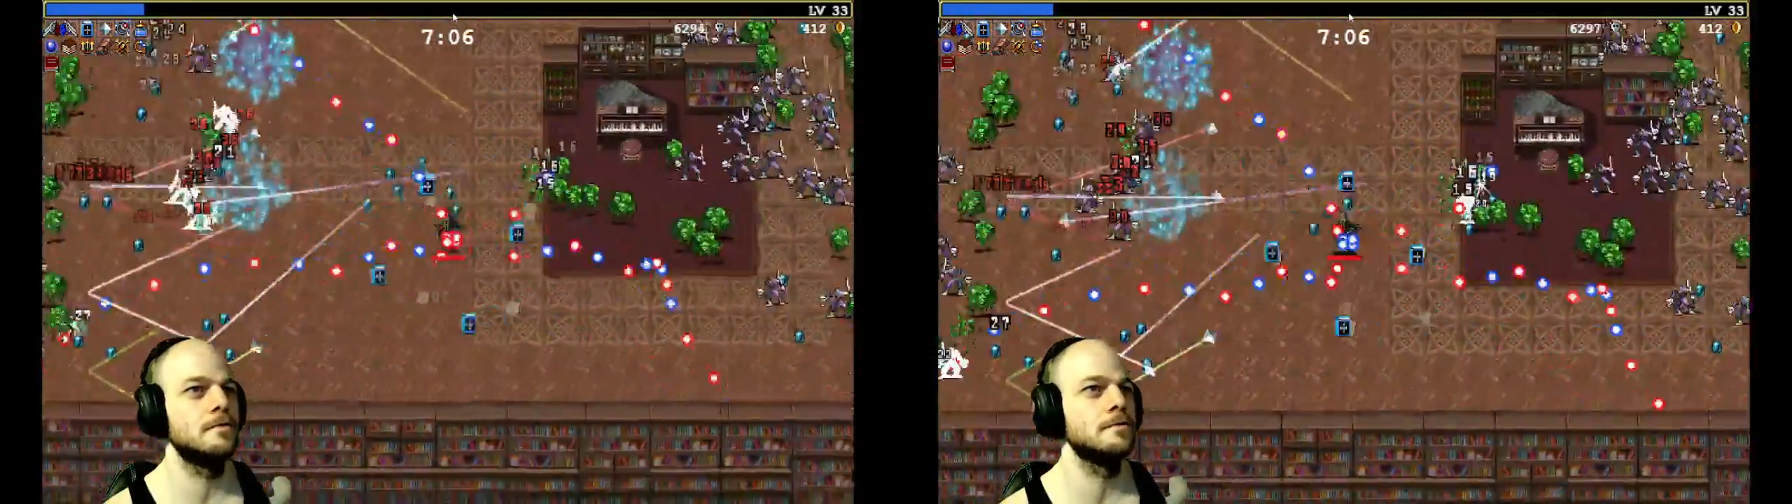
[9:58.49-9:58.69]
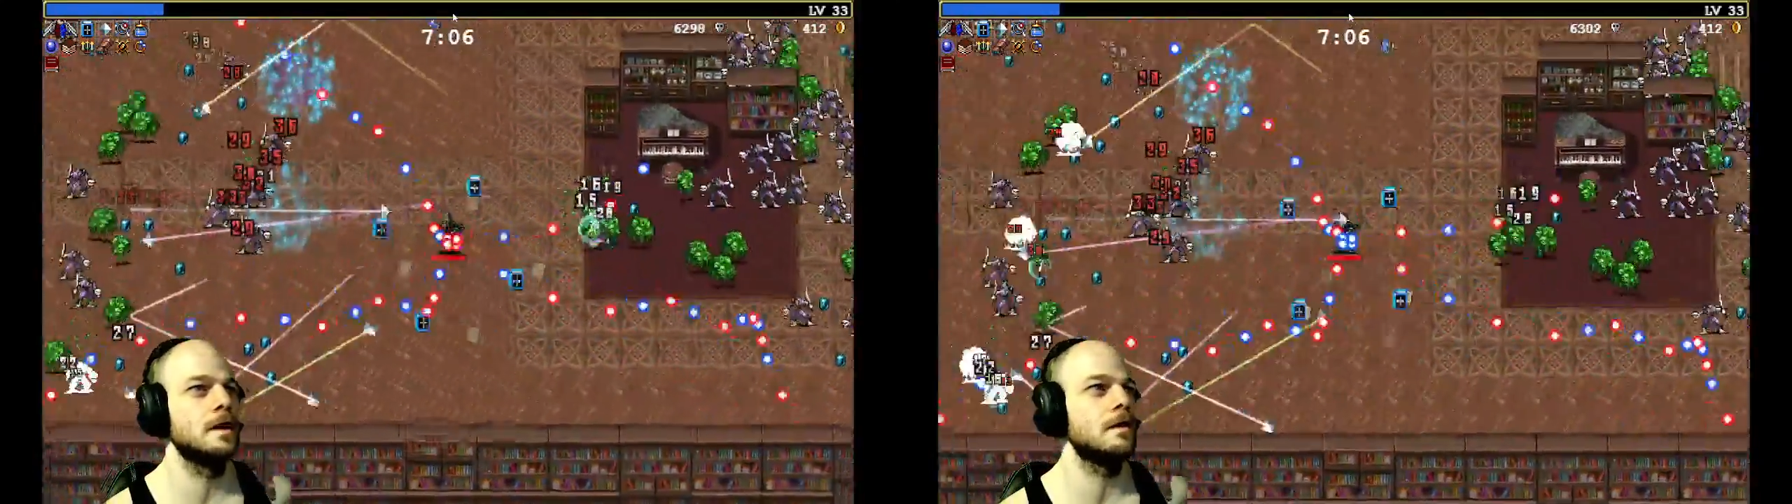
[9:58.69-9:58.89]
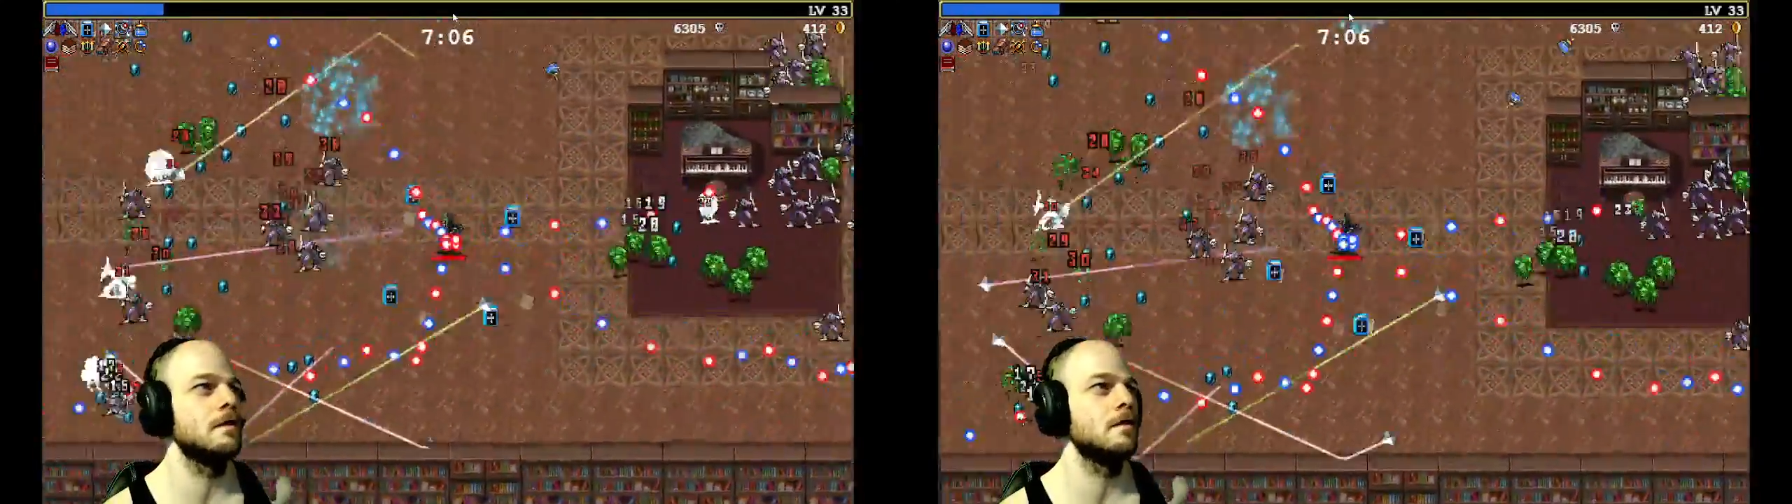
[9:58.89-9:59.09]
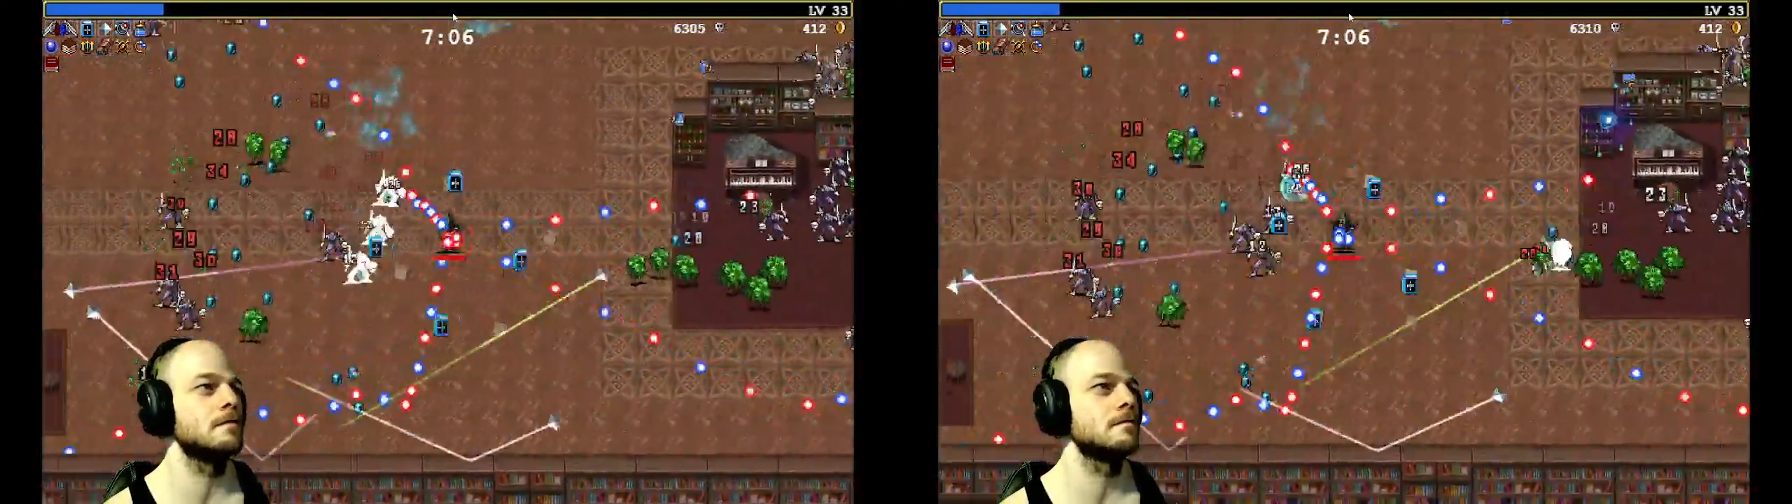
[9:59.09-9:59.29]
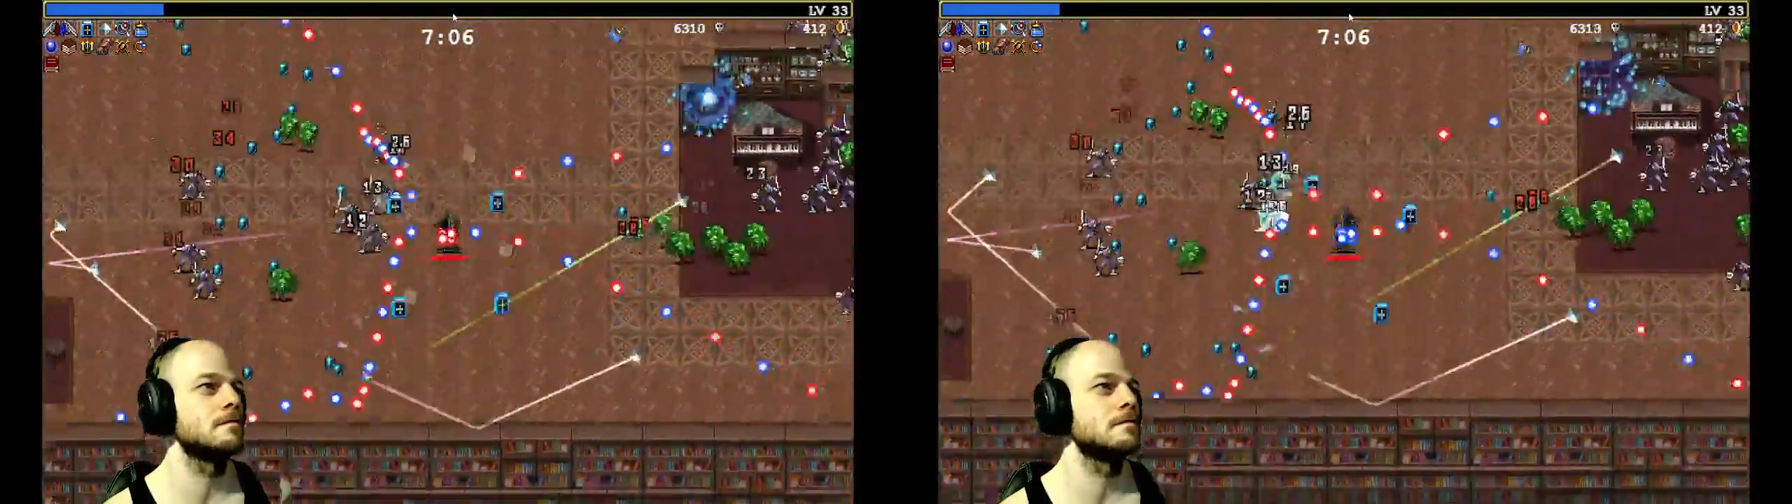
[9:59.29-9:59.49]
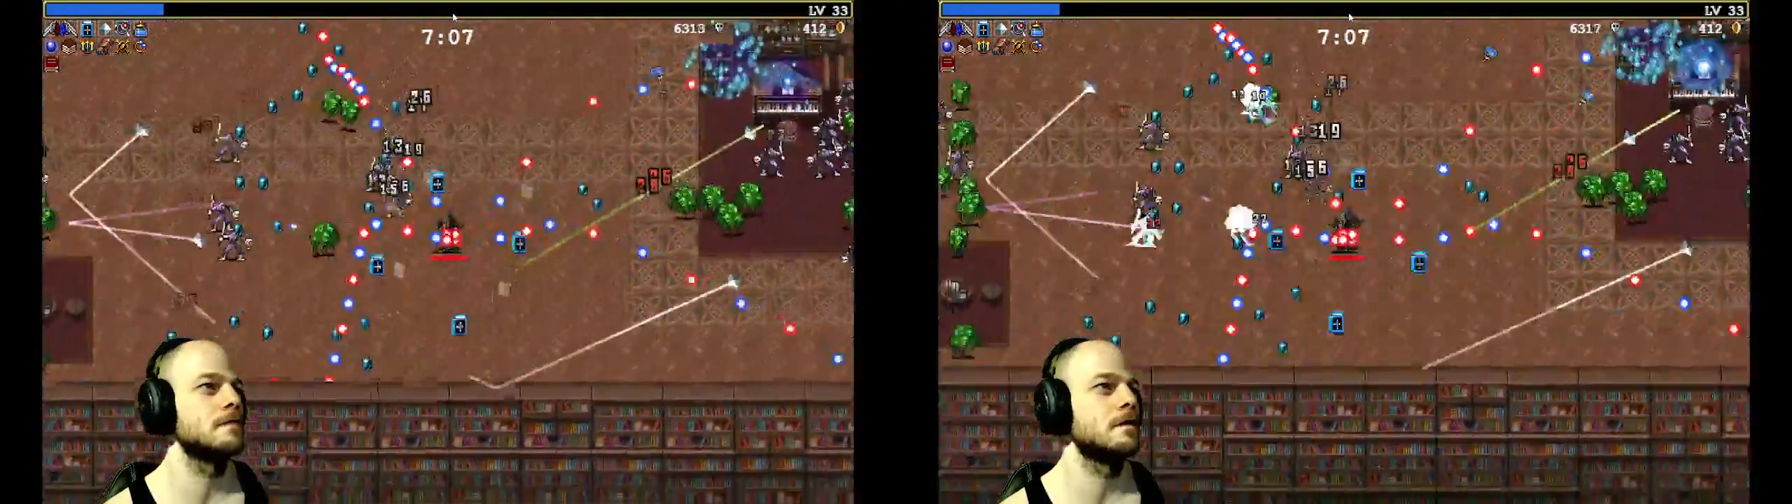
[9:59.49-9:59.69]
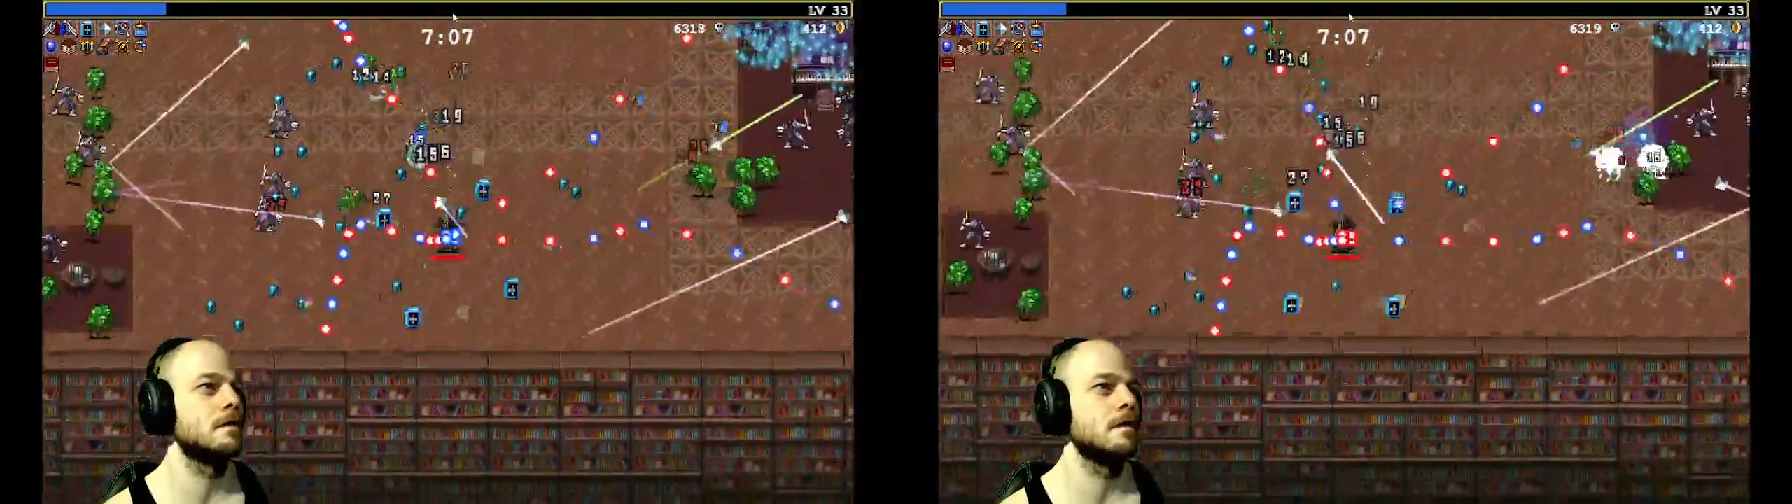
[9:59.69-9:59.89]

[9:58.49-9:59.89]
that on, and I